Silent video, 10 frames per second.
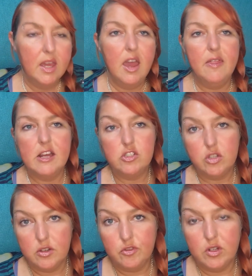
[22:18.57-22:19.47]
And that's
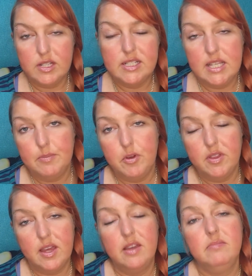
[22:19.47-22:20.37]
all I've got to say
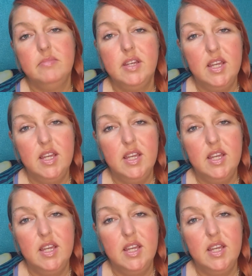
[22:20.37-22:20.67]
about that.